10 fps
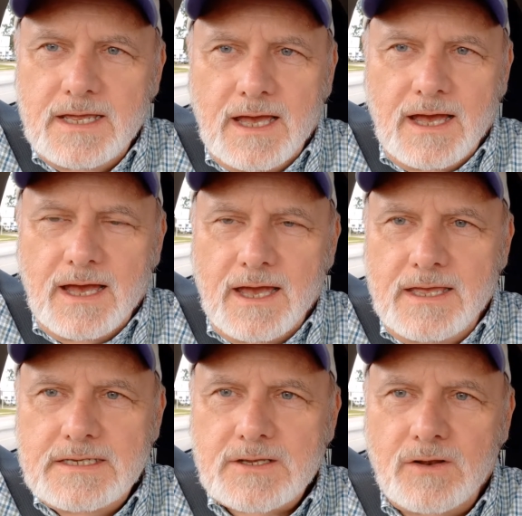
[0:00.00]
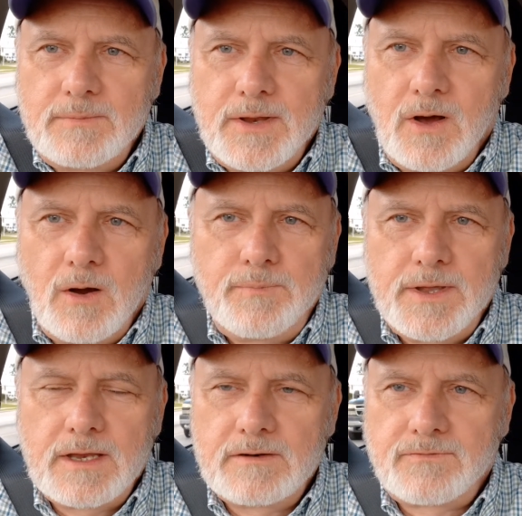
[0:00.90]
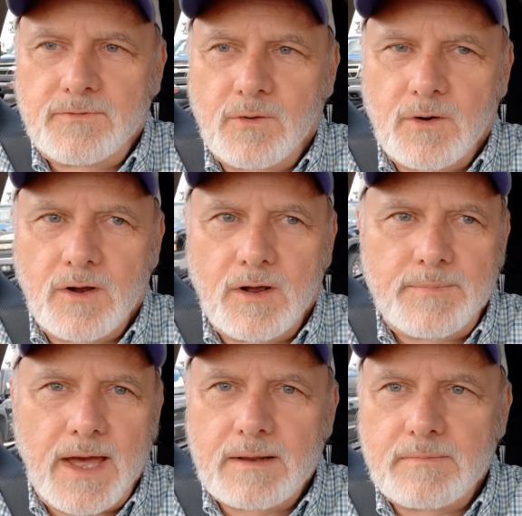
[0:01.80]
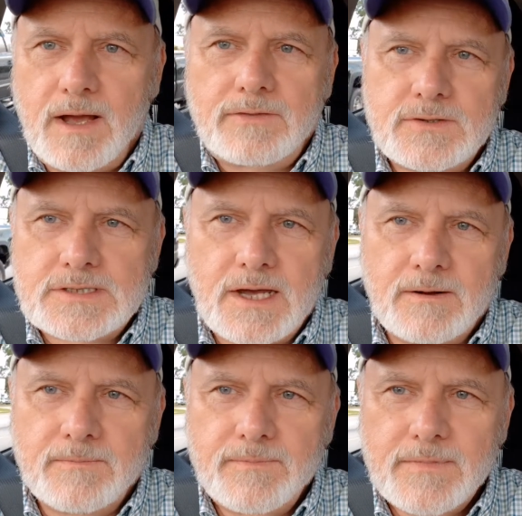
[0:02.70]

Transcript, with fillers: Uh, he's only been open for about a month or so.